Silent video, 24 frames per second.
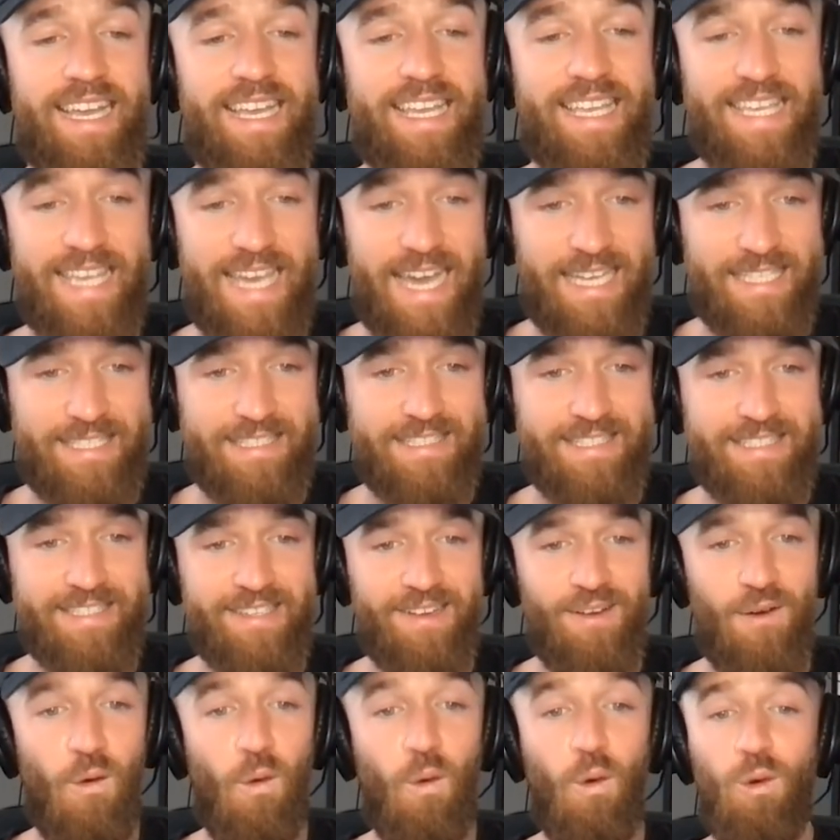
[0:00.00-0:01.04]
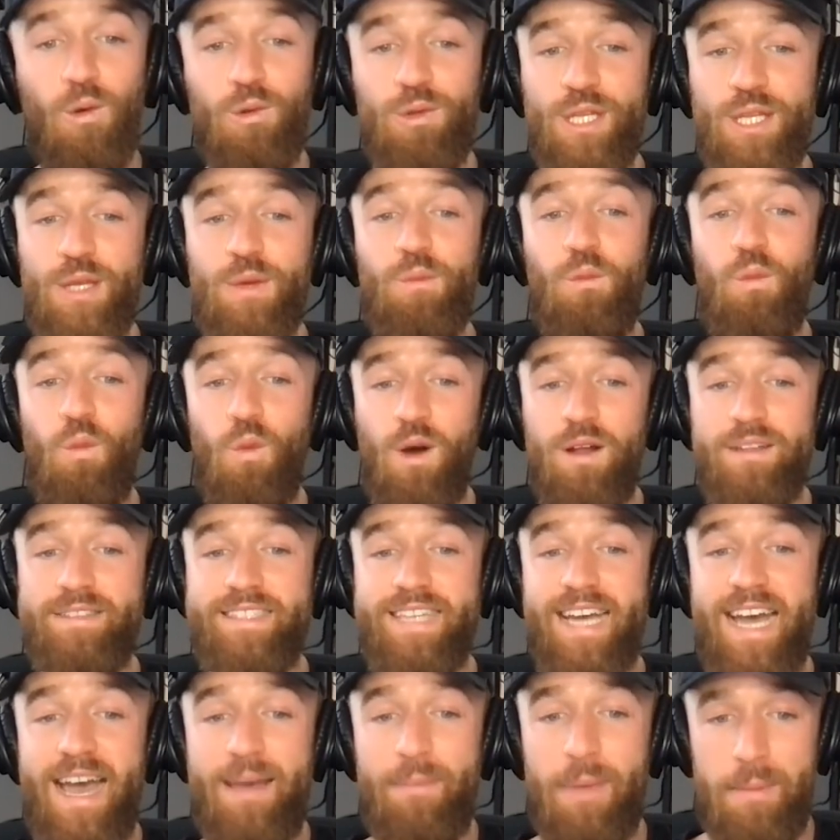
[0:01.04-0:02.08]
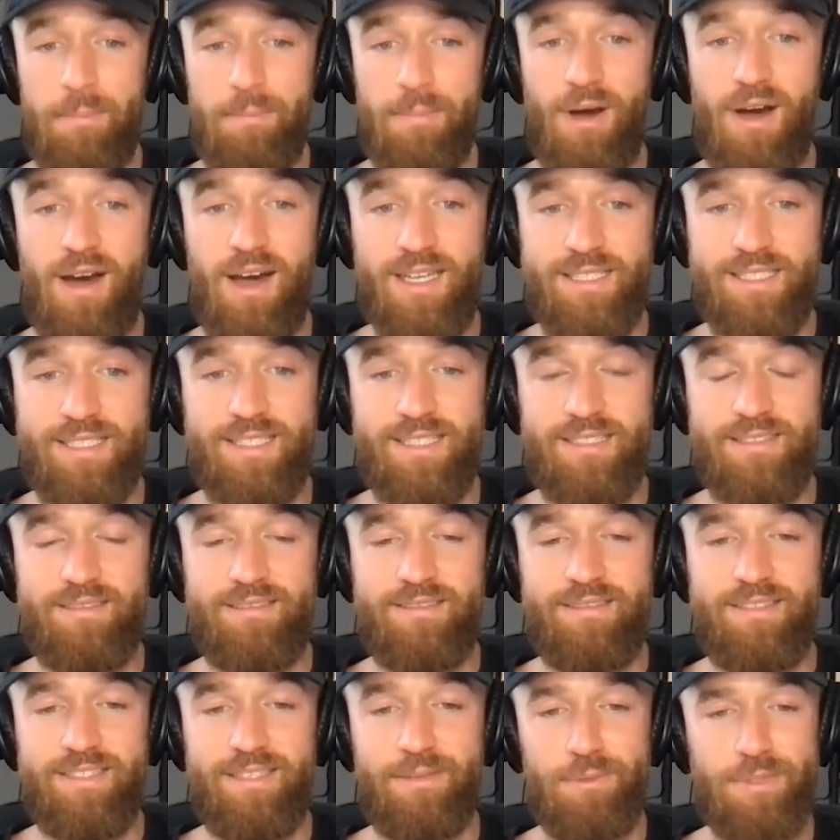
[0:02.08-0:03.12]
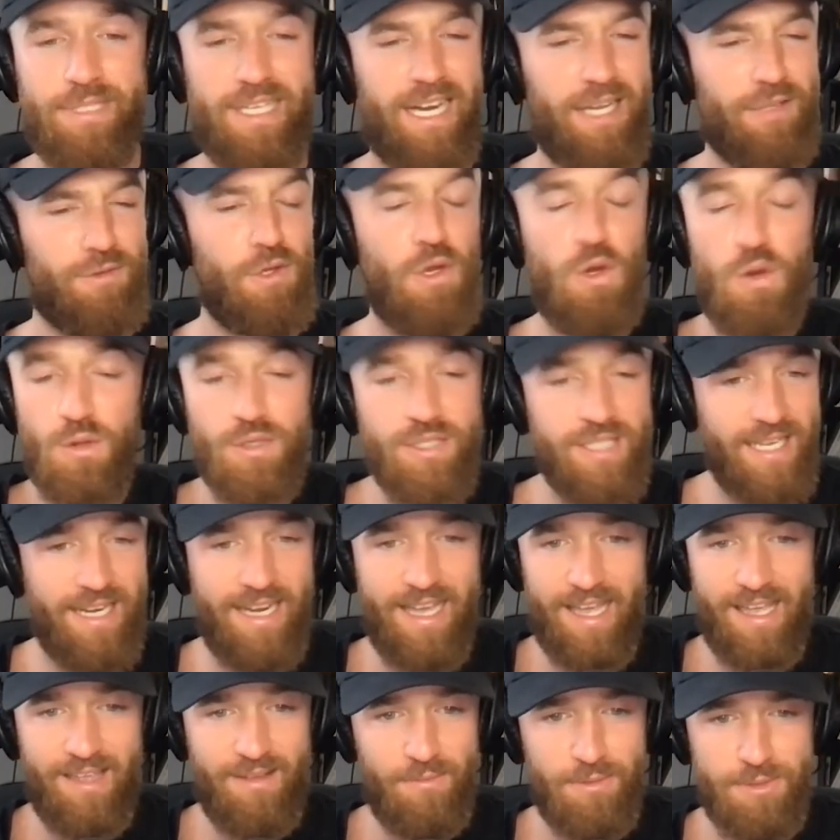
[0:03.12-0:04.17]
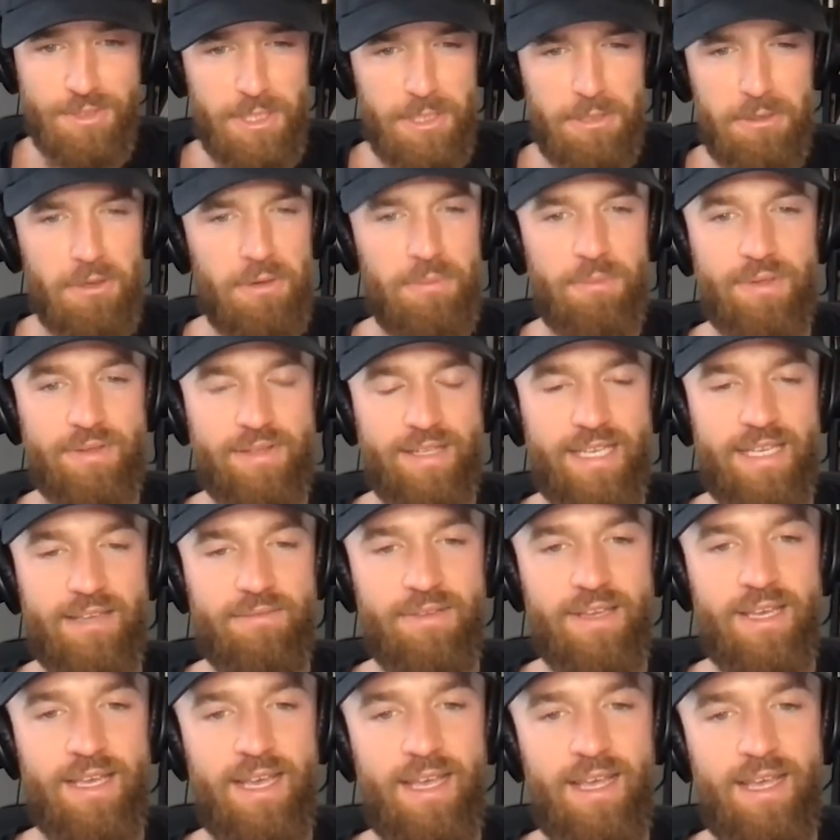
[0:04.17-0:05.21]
Yes. Only one time in Boston. It was on a Tuesday night, which I couldn't believe.